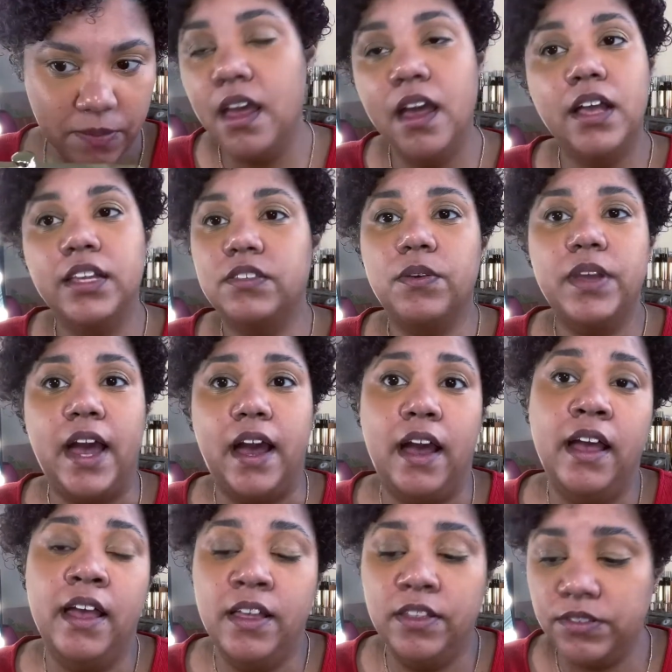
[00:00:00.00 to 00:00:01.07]
So yeah,
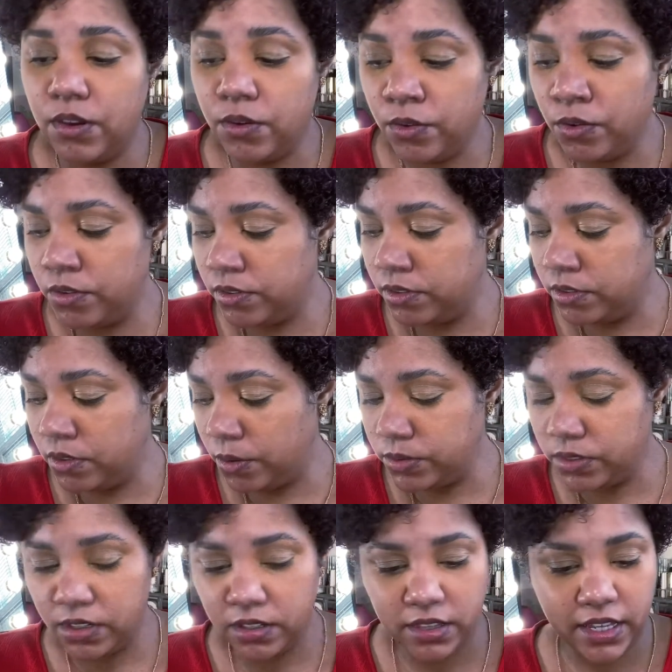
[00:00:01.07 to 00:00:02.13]
So those are
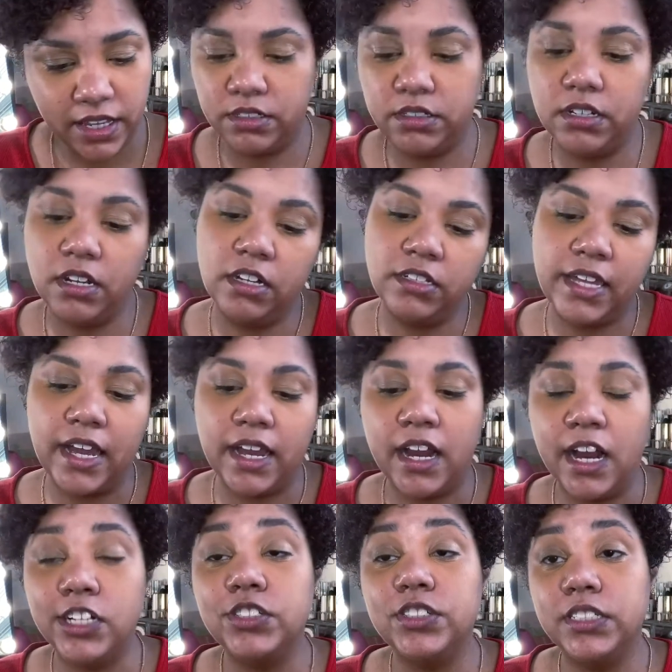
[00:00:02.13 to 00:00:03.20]
the things that
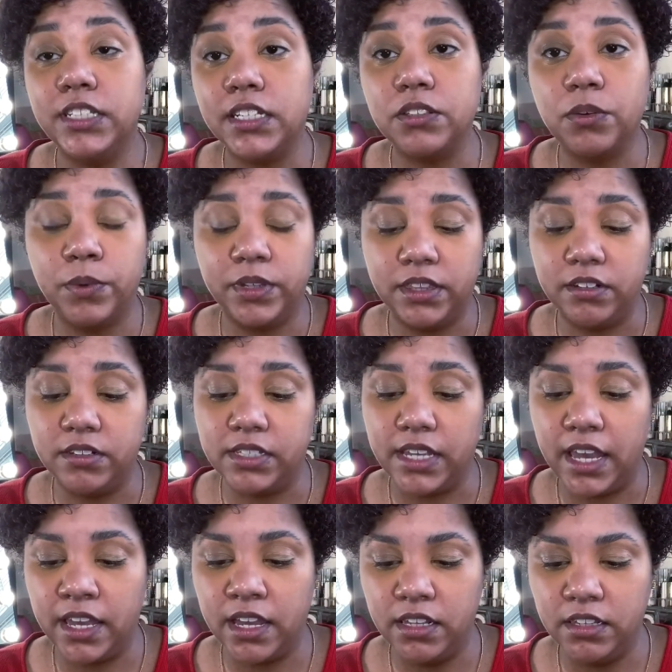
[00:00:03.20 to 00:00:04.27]
contradict what they're
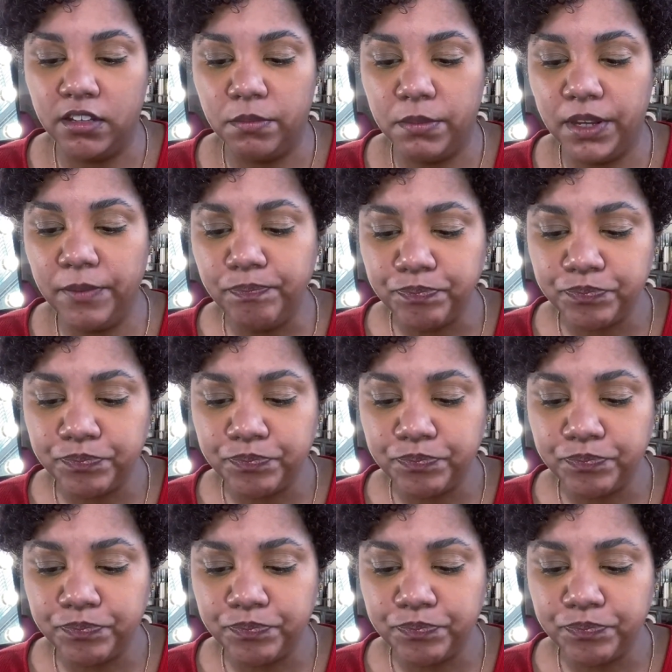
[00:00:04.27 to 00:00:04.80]
saying a little bit.